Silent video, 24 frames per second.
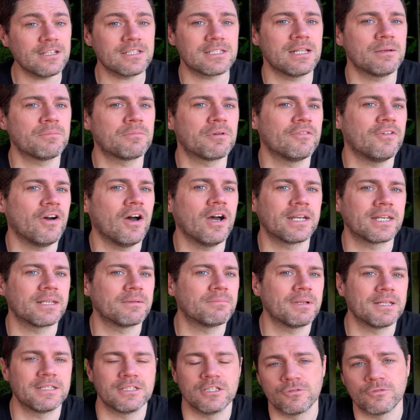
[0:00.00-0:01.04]
number of hiding
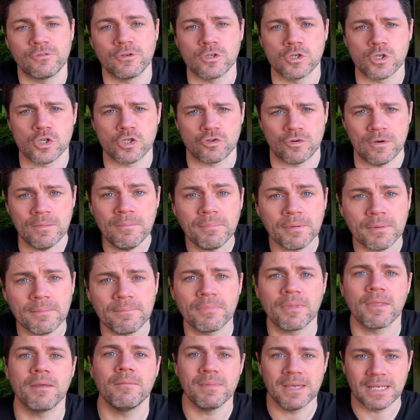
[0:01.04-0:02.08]
places for your shrimp.
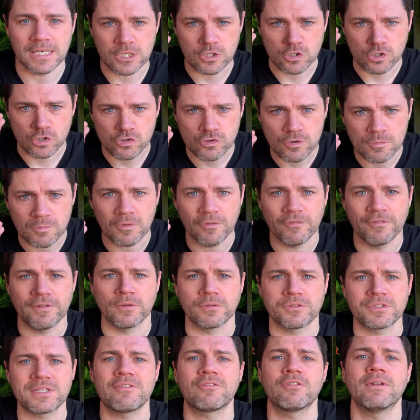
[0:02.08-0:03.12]
meaning your shrimp will feel
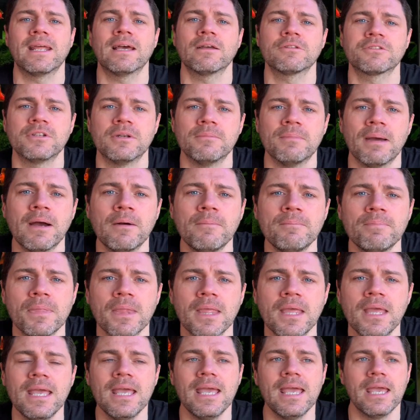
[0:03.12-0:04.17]
safe and out and about.
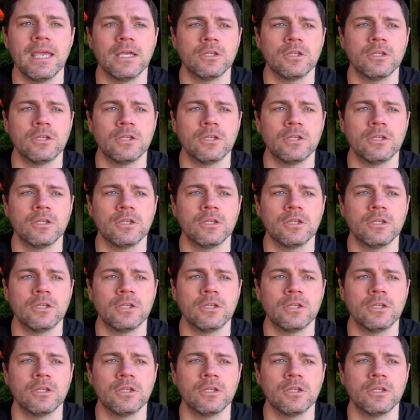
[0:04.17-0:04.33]
It